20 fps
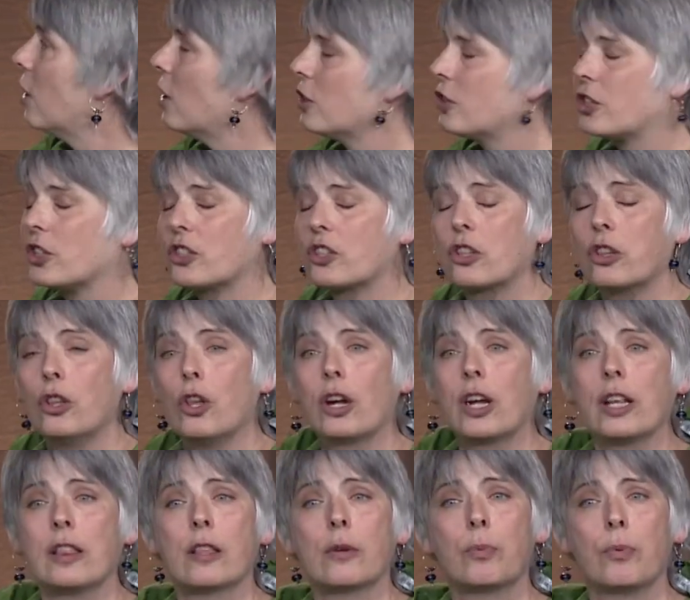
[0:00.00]
Just look
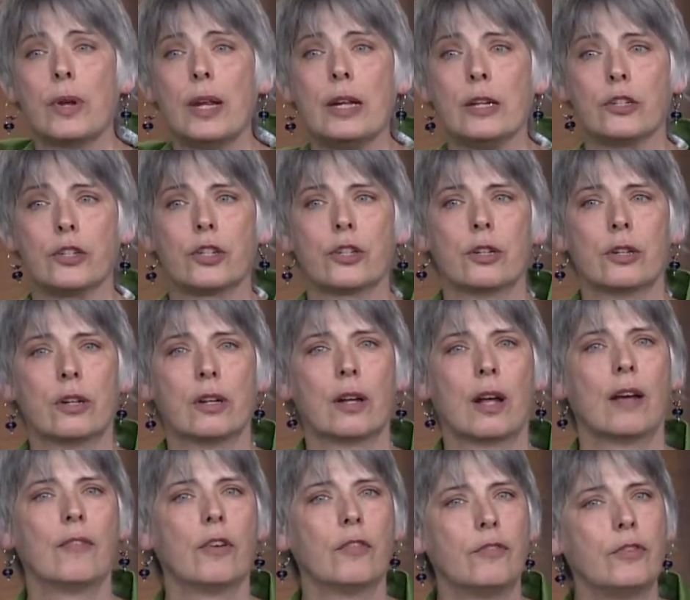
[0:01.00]
at the reach
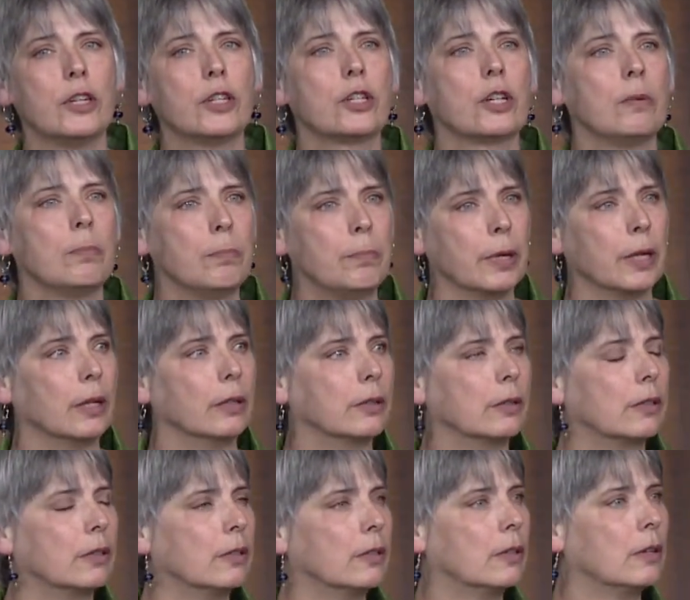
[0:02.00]
of a vision
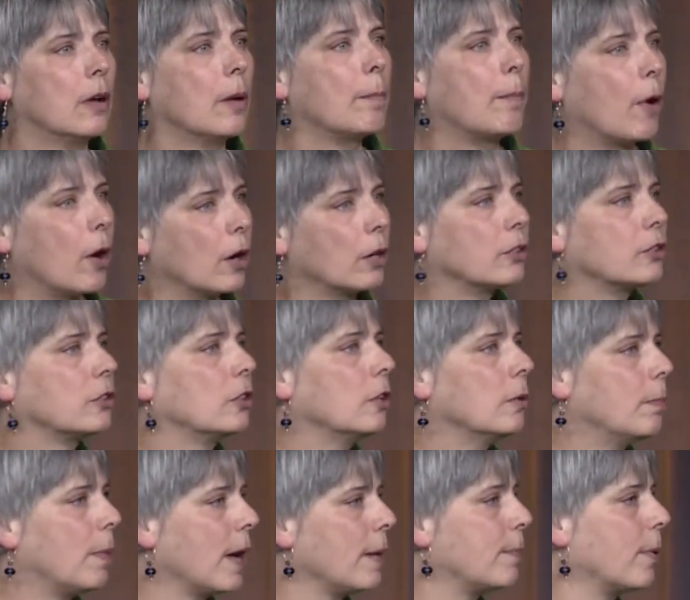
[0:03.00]
built parcel
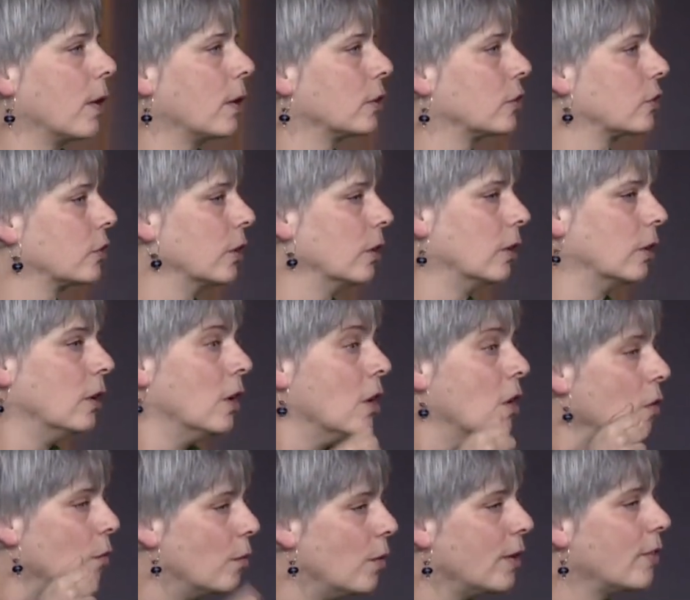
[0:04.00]
by parcel,
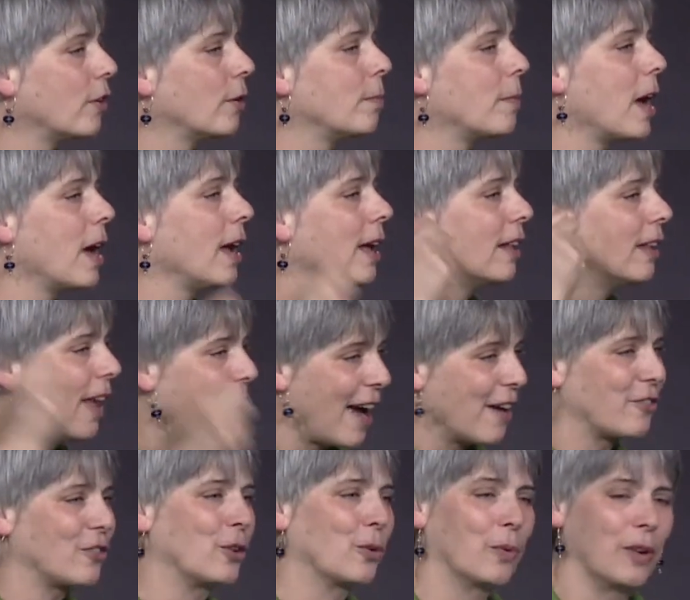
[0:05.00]
river mile
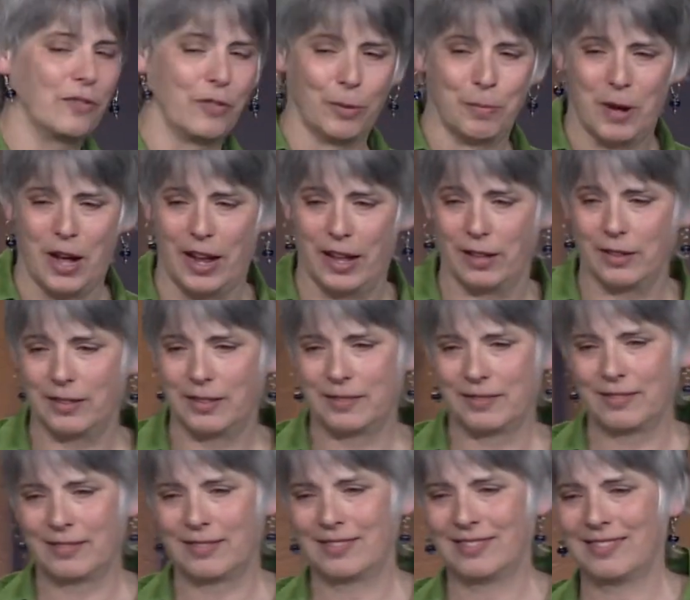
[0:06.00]
after river mile.
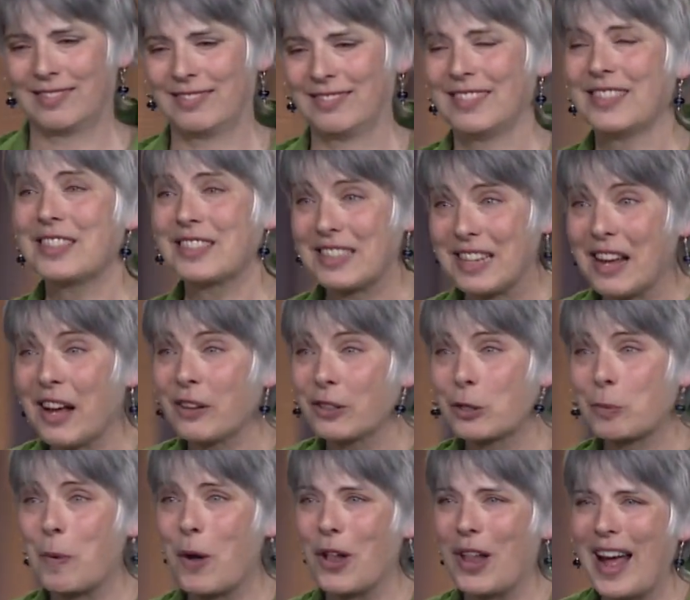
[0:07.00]
See how
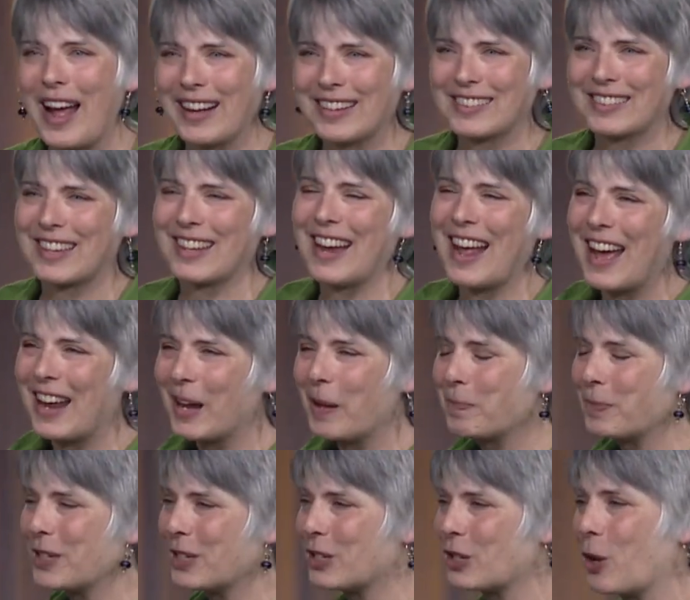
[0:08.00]
small acts can add up
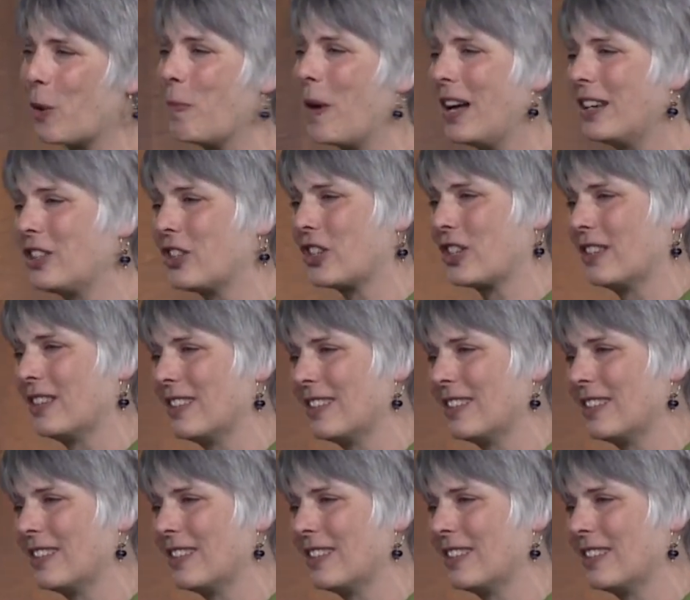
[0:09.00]
to so much?